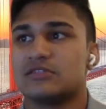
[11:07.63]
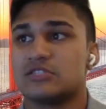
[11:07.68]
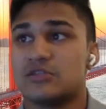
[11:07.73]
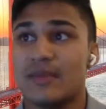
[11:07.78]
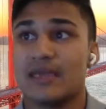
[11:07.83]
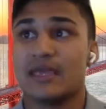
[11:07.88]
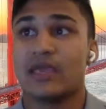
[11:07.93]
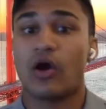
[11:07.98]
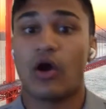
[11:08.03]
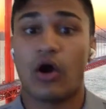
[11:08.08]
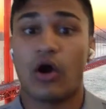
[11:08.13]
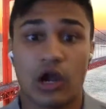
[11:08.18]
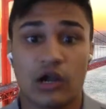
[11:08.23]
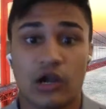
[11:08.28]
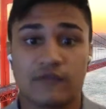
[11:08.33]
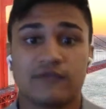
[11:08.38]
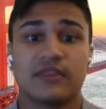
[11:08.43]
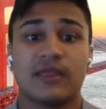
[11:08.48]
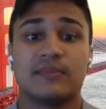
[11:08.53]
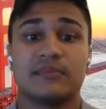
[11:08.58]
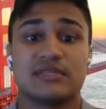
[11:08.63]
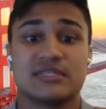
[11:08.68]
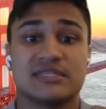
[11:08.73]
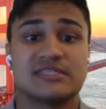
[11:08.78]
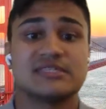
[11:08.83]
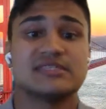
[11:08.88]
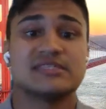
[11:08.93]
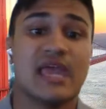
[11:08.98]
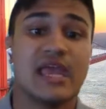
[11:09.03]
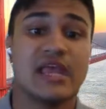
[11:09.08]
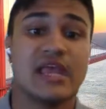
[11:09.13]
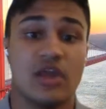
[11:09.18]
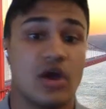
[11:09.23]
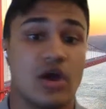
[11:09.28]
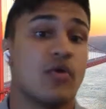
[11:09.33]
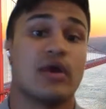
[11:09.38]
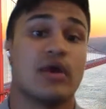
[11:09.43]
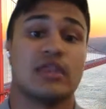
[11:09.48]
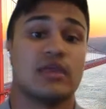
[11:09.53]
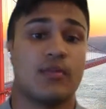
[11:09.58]
it hard for them to say
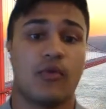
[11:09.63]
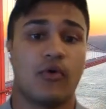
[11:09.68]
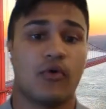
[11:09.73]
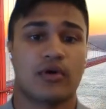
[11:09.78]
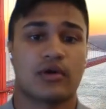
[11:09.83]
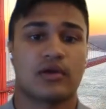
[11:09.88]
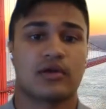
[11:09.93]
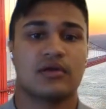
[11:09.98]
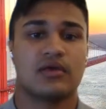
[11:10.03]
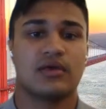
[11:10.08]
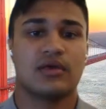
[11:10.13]
no anymore.